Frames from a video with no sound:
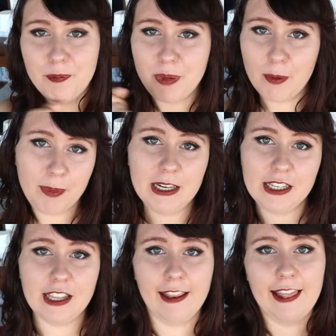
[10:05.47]

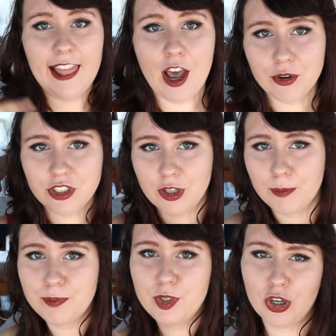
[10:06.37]
bubbly and loud and
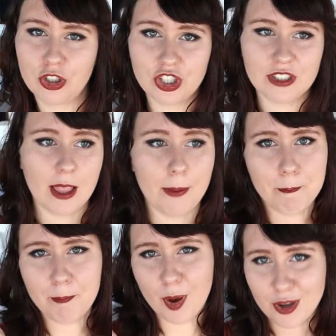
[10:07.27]
obnoxious
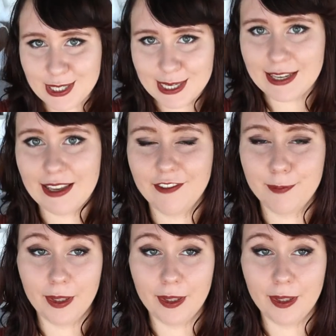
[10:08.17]
and positive,